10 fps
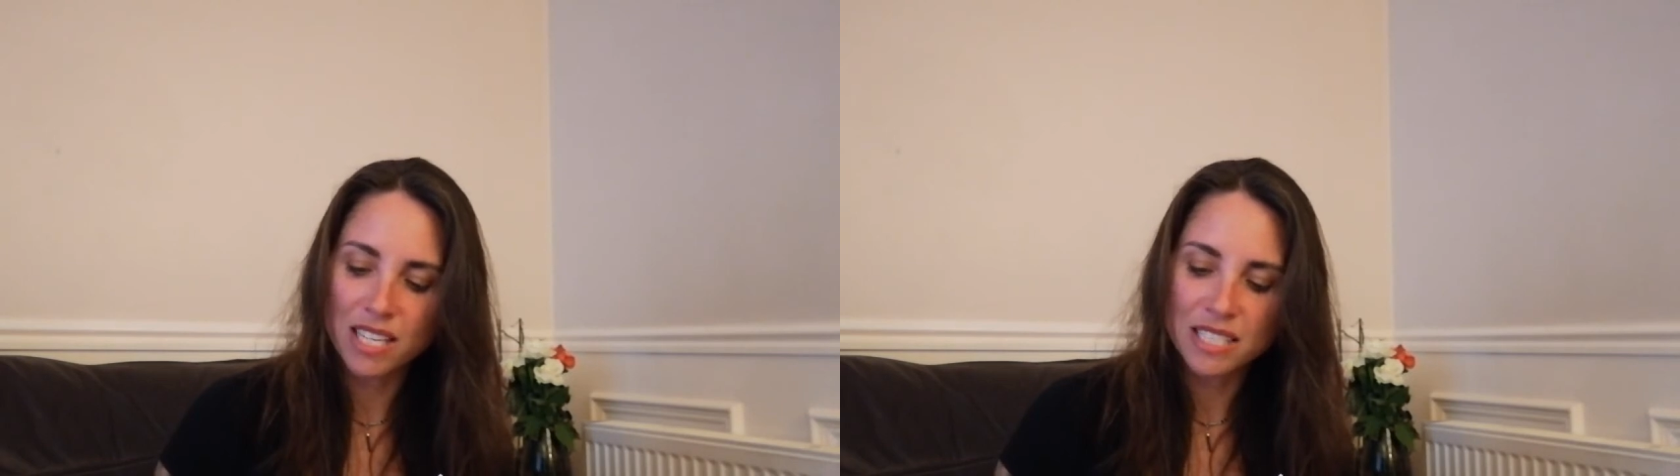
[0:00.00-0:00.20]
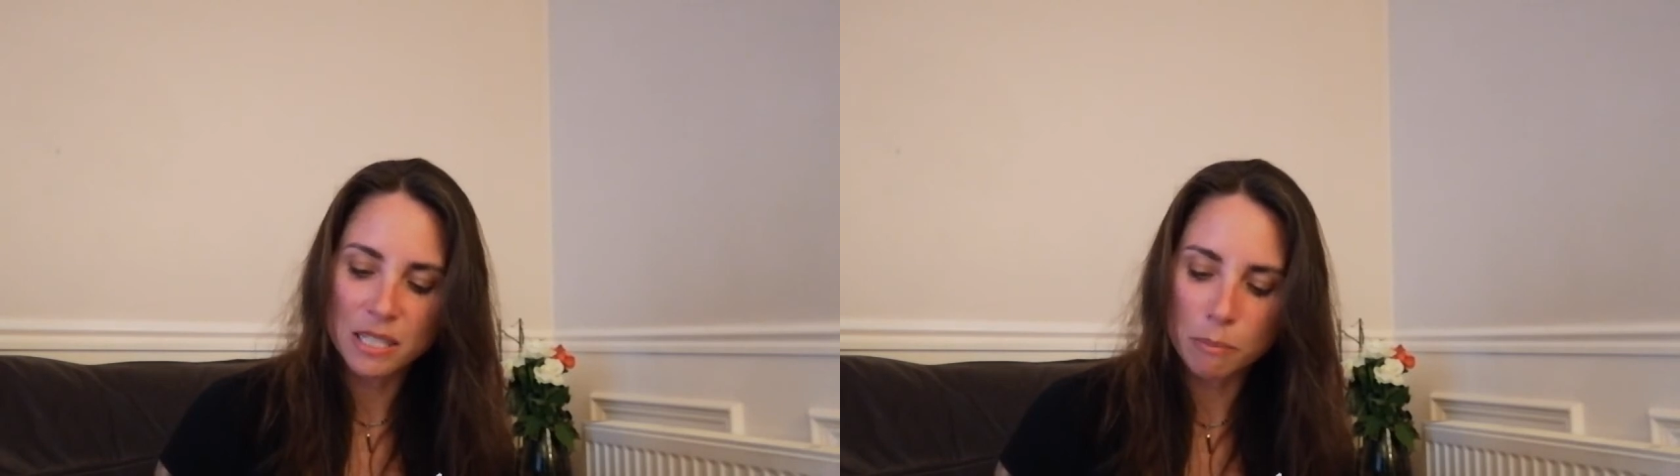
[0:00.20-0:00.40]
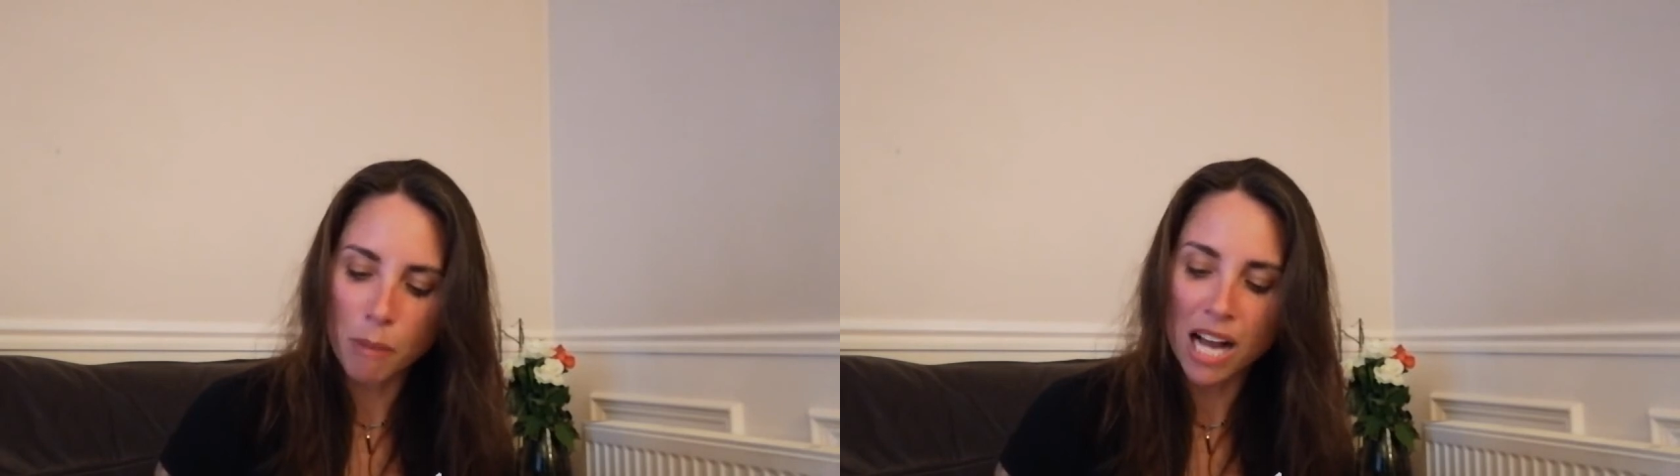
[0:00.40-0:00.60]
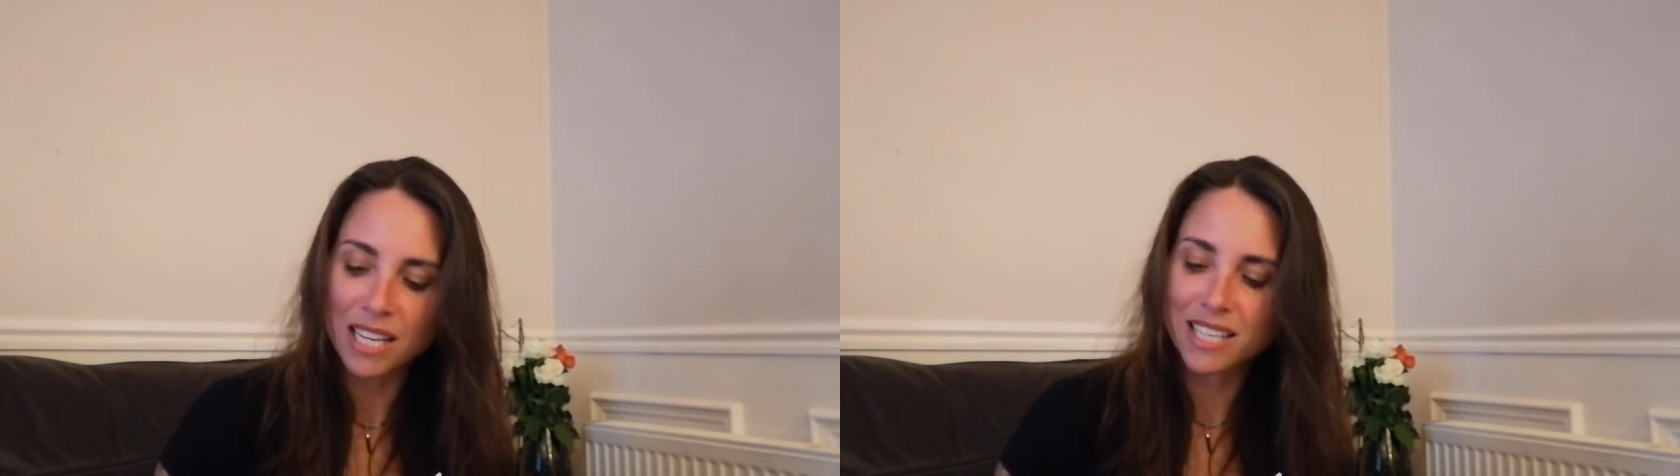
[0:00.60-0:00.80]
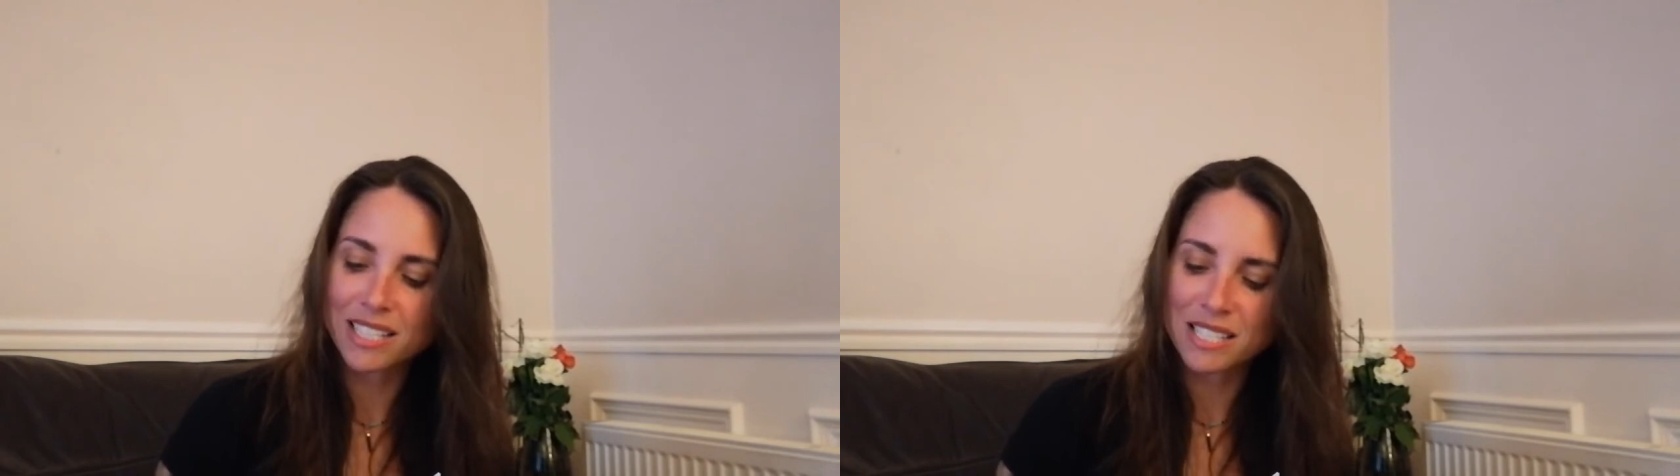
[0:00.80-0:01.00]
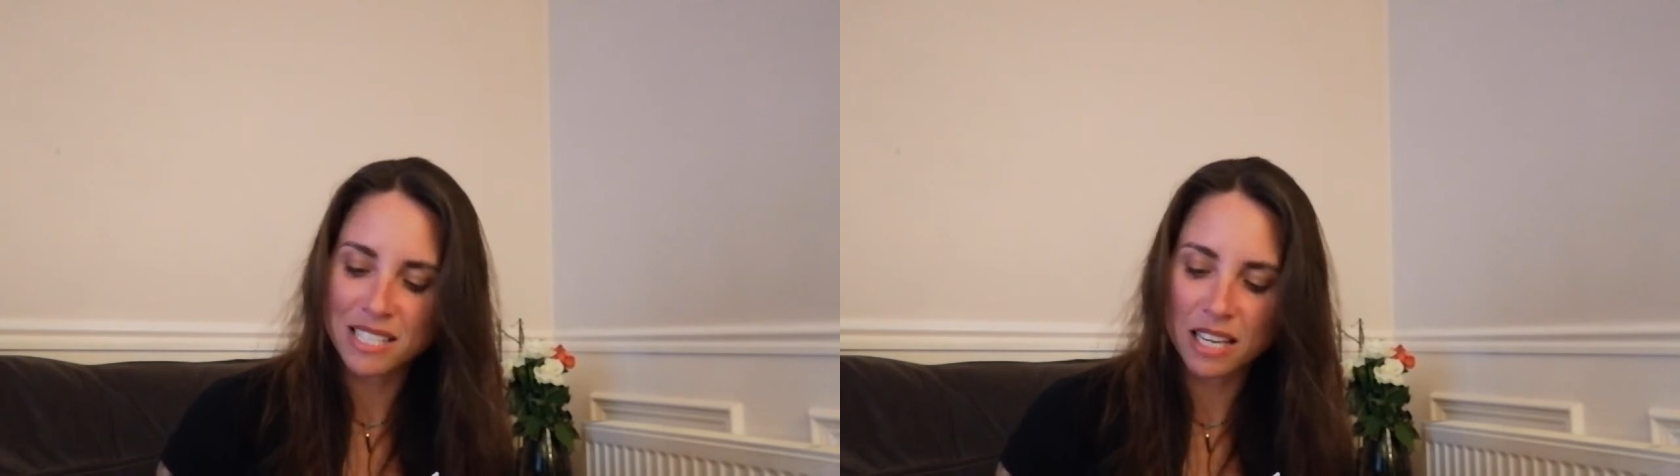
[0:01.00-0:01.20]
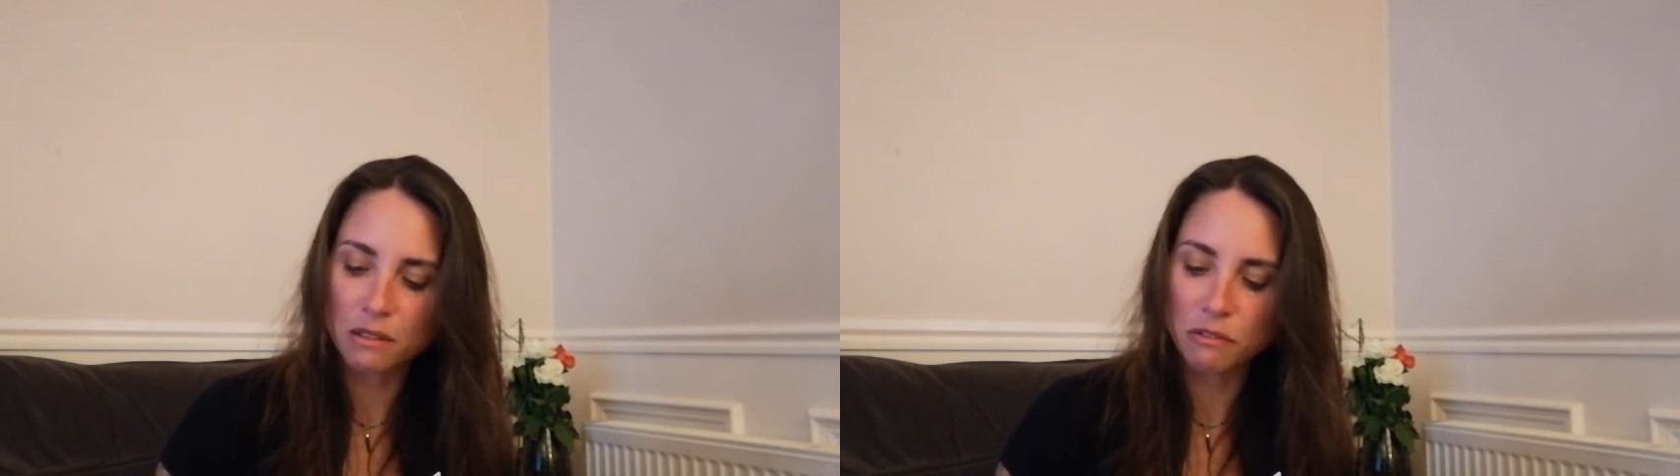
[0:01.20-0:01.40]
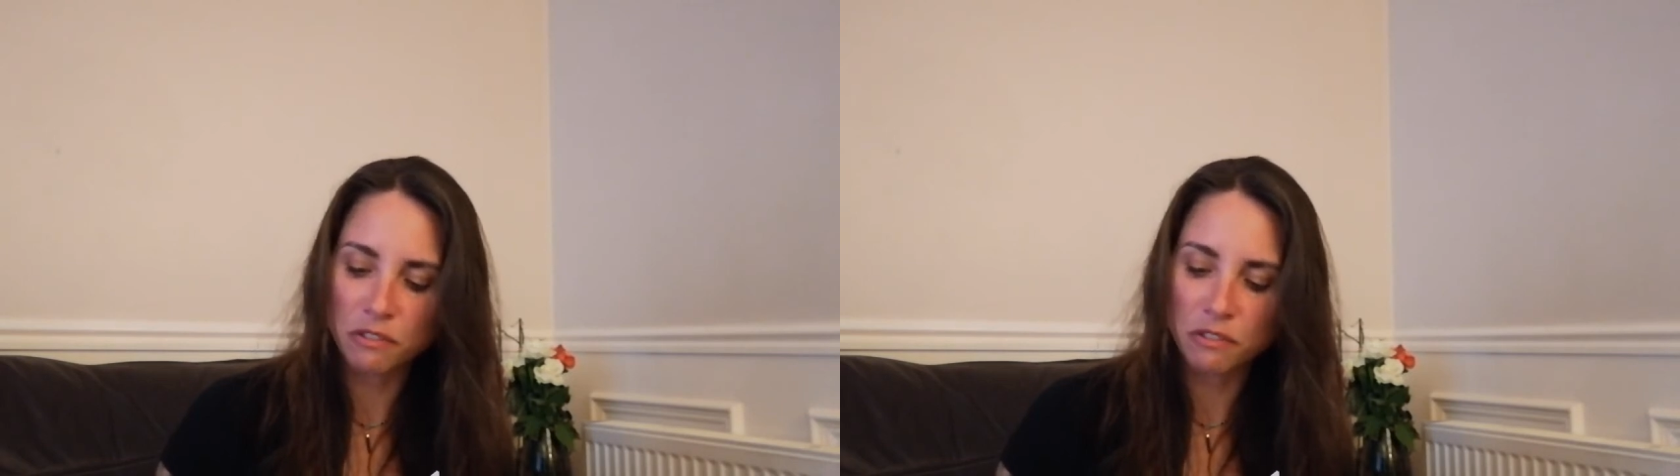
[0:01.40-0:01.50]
to make yourself